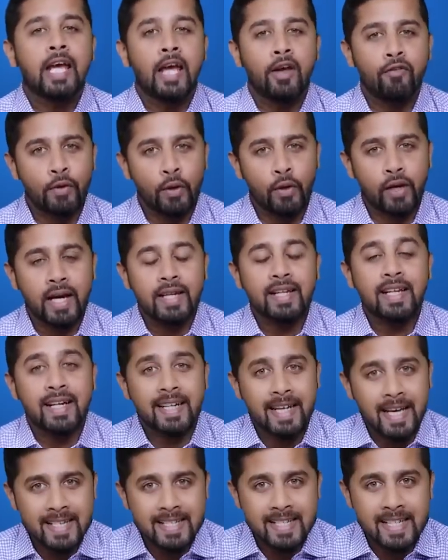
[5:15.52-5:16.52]
If you look at the
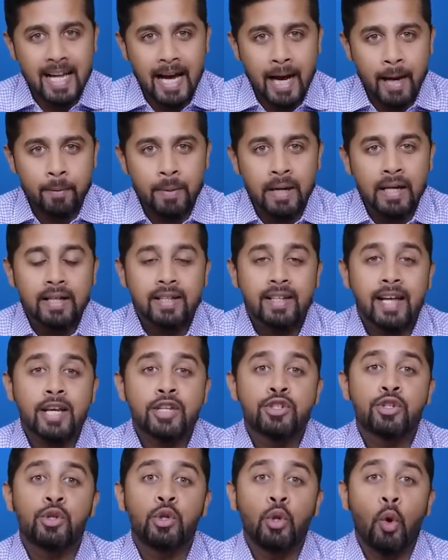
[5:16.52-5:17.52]
tax slab, there
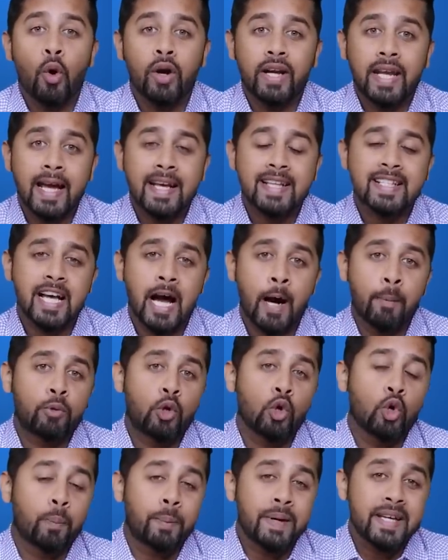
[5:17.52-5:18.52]
is no tax
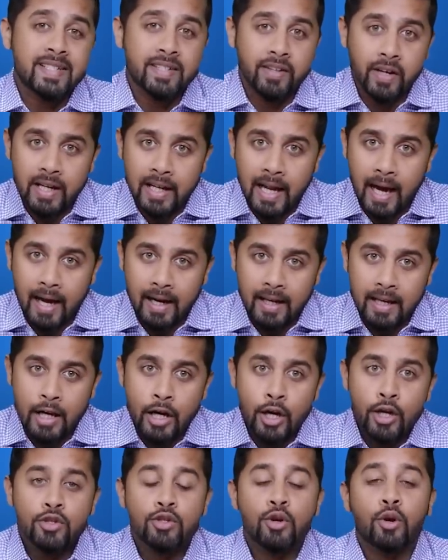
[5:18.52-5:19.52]
up to rupees 3 lakh.
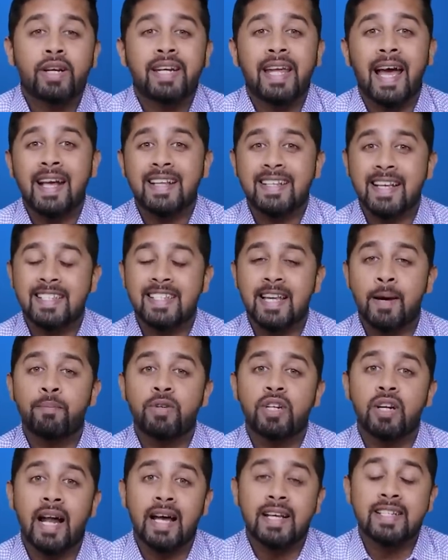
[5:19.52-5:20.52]
So tax
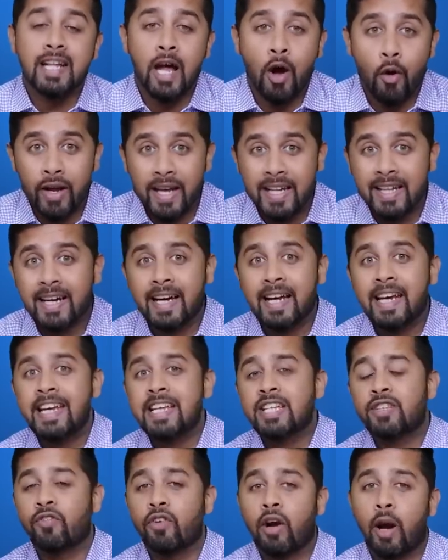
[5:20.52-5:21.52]
exemption has now
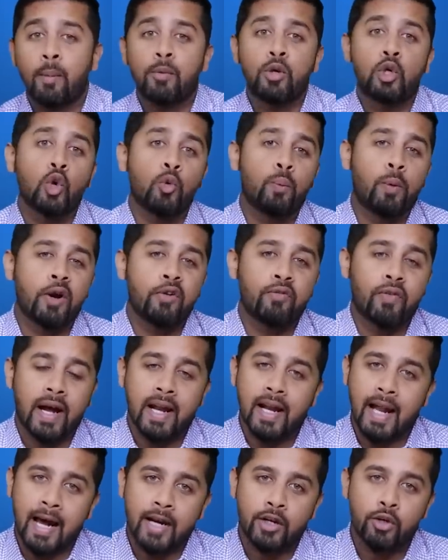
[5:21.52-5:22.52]
increased from
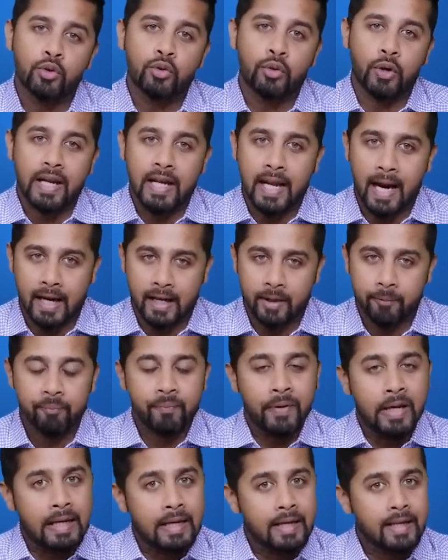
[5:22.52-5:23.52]
2.5 lakh to 3 lakh.
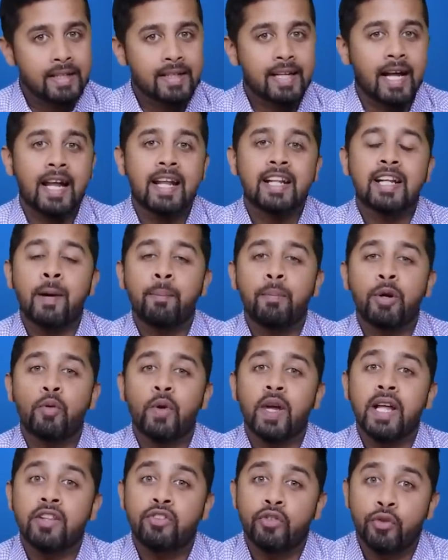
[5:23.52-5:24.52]
Then income
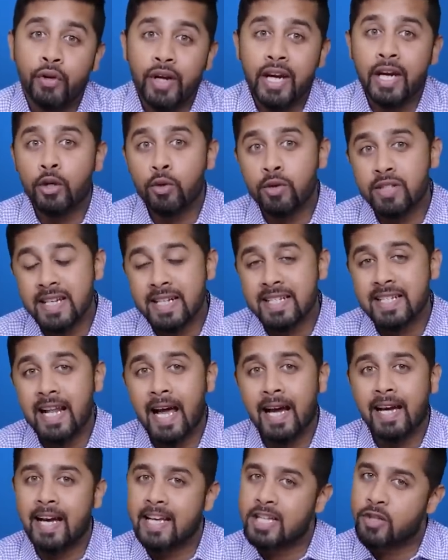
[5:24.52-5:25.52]
between 3 to 6
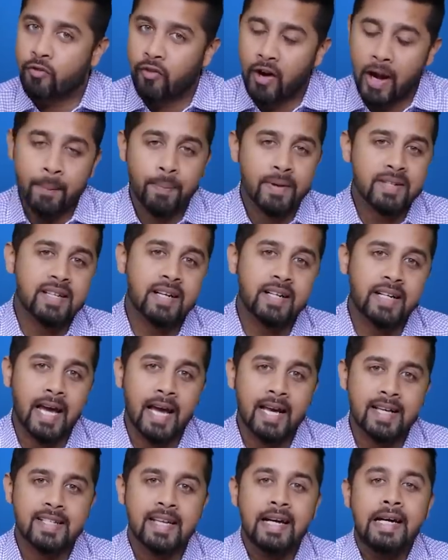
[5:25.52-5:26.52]
lakh has 5%
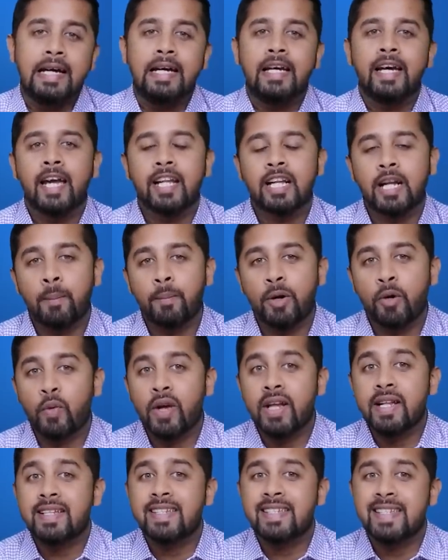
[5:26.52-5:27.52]
tax. Income
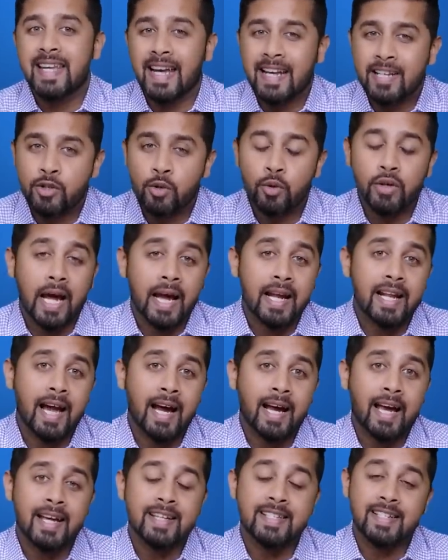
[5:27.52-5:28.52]
between 6 to 9
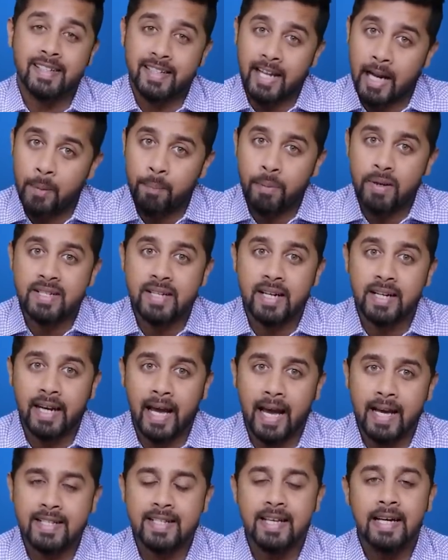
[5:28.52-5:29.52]
lakh has 10%
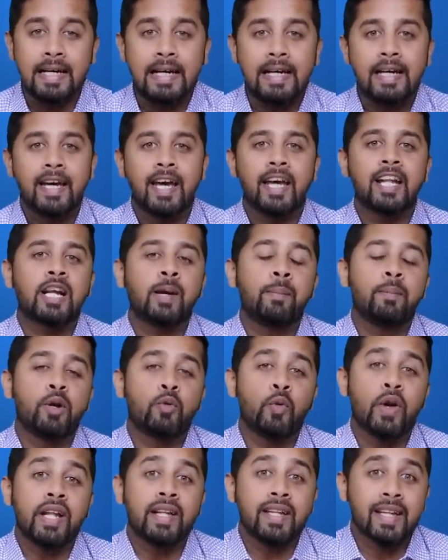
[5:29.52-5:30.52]
tax. Income
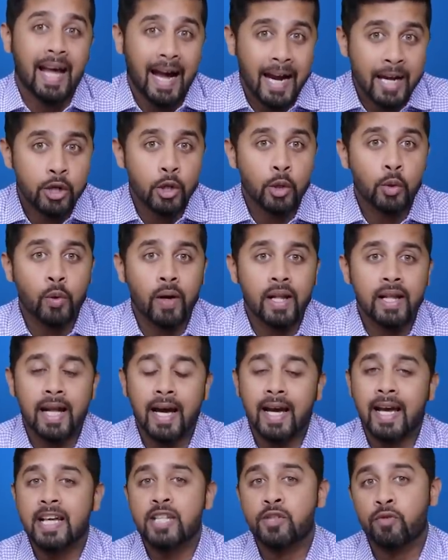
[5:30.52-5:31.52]
between 9 to 12
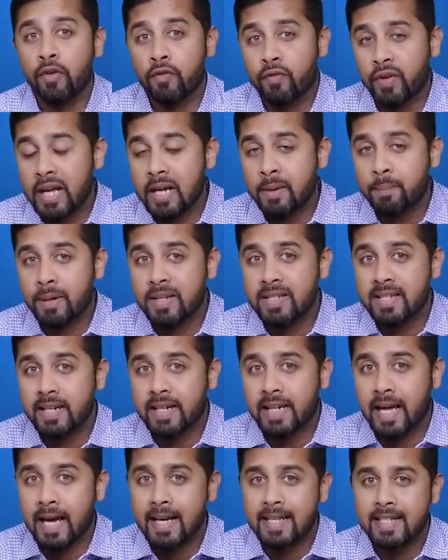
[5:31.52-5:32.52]
lakh has
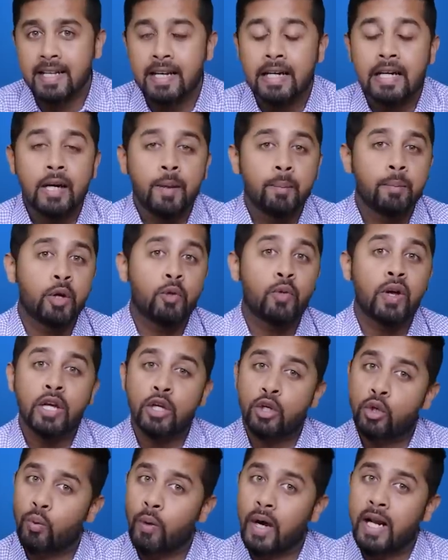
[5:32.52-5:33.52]
15% tax.
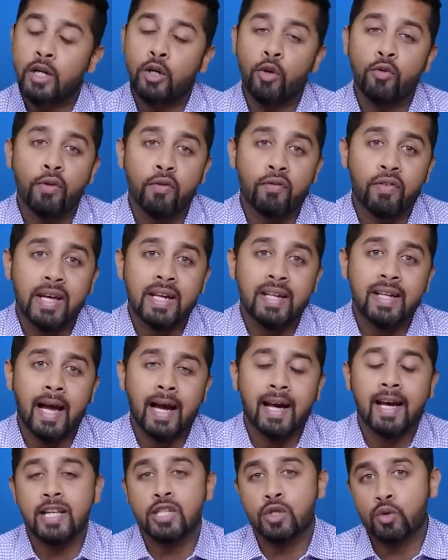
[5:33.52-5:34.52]
Between 12 to 15
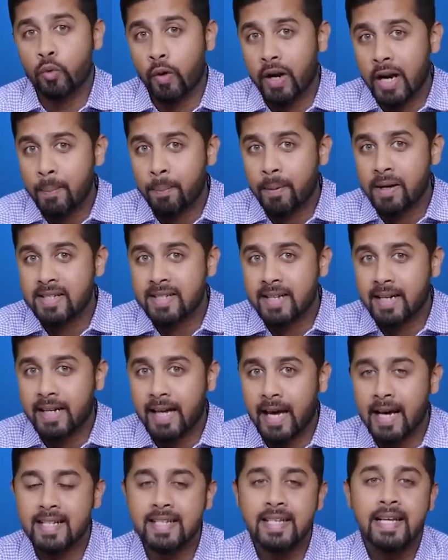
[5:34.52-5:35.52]
lakh has 20%
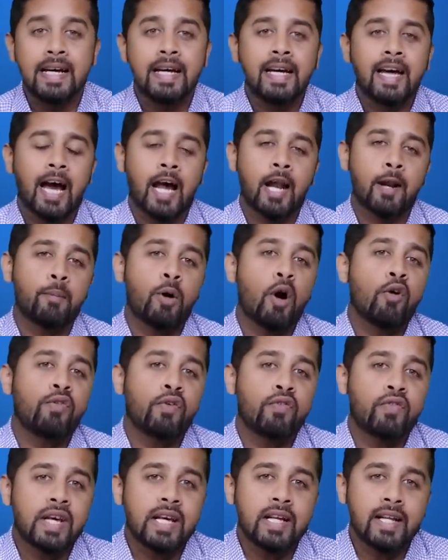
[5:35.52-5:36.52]
tax. And above
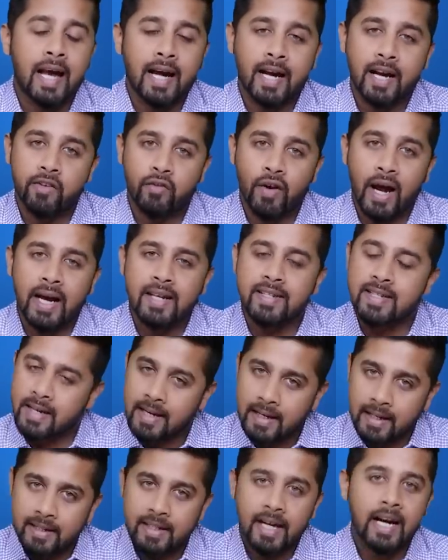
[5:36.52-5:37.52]
15 lakh attracts
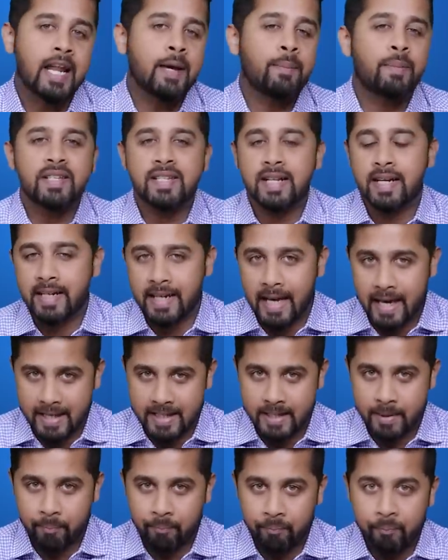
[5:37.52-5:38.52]
30%
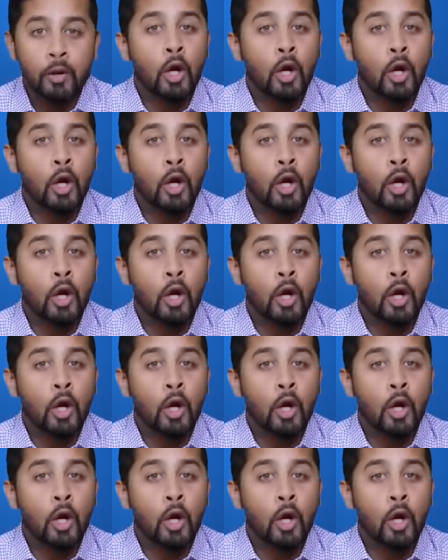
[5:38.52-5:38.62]
tax.